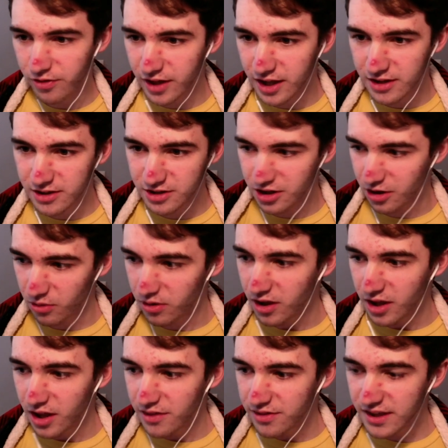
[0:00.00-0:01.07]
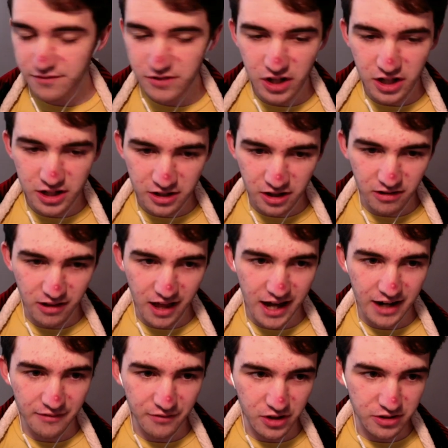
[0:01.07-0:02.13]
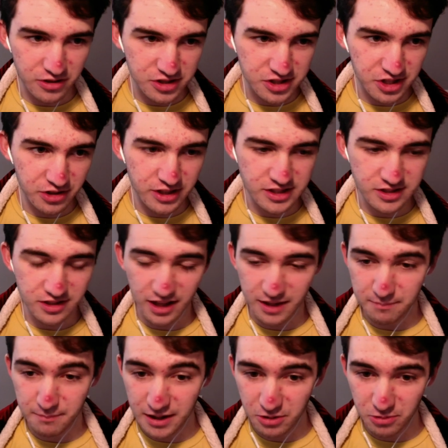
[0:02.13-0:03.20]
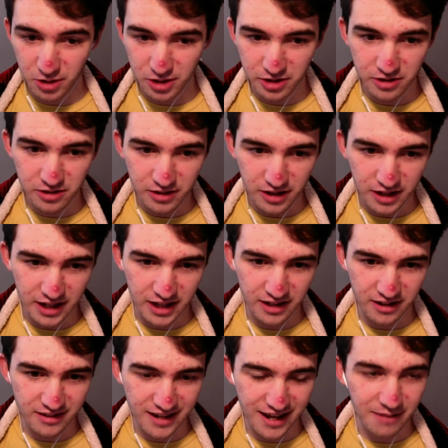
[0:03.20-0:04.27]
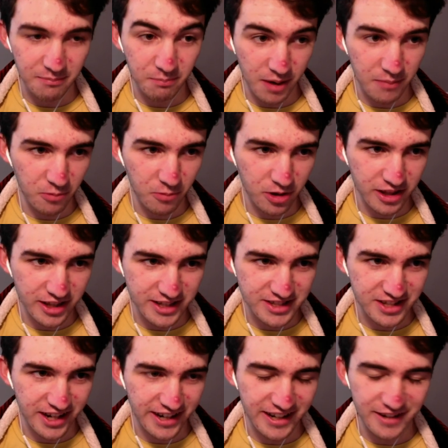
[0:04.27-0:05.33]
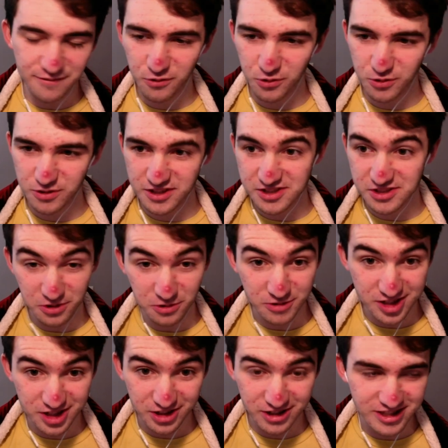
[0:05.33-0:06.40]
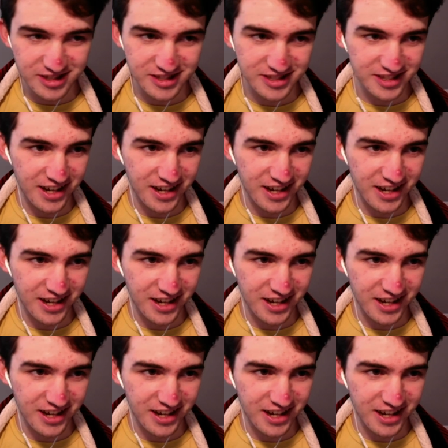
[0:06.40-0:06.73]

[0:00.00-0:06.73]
They, you know, they've done a lot of other series like Meta Runner, and I'm really excited for this new series because